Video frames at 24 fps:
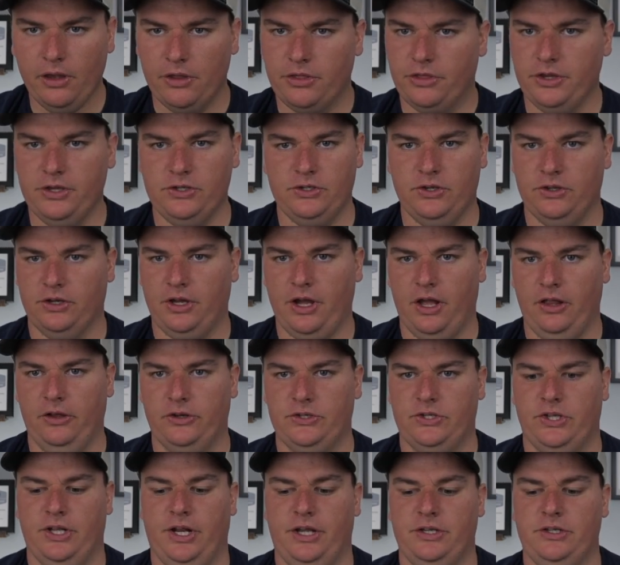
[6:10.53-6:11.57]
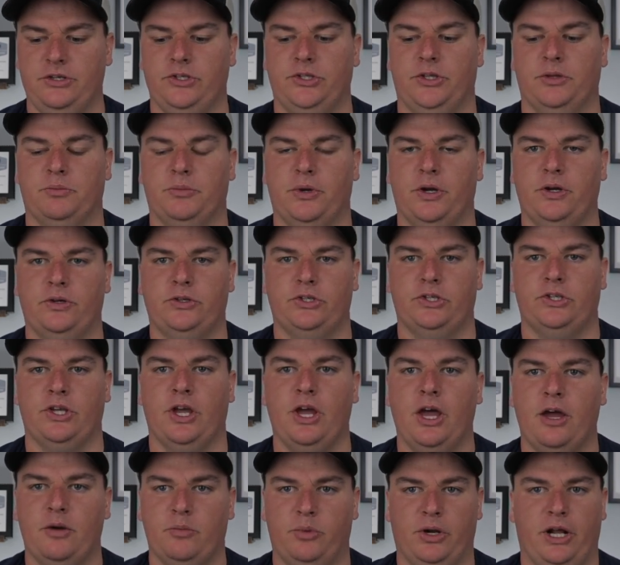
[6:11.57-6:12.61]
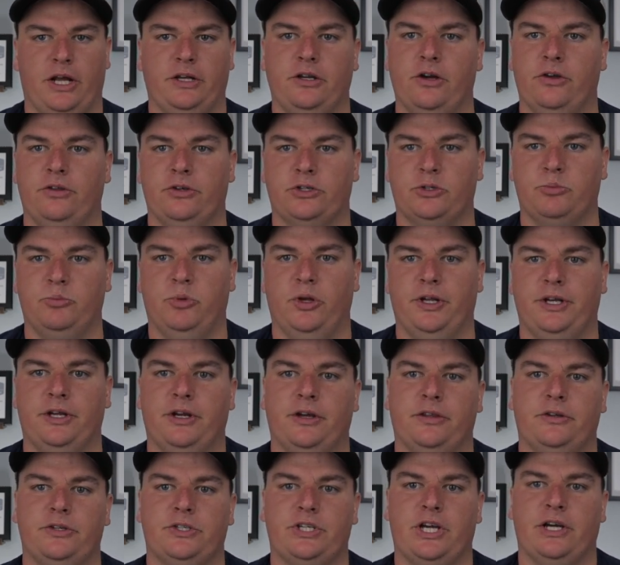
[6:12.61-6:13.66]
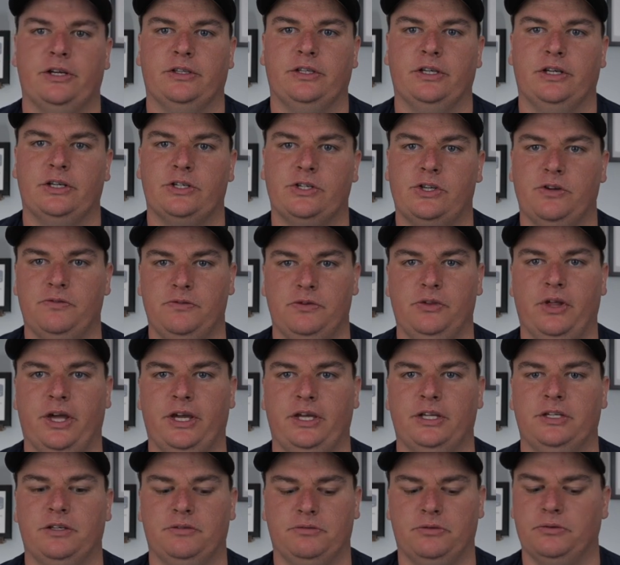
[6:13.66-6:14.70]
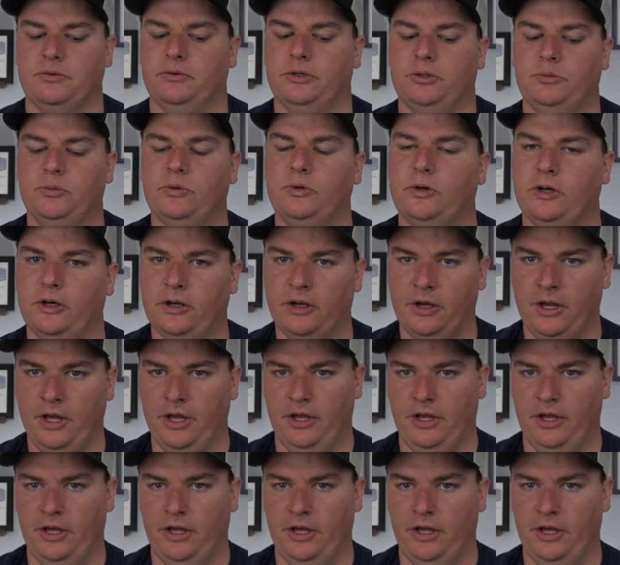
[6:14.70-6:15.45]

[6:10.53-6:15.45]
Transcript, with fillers: These are the colors that I use the most but I know there's plenty others out there. So if you like a different one more,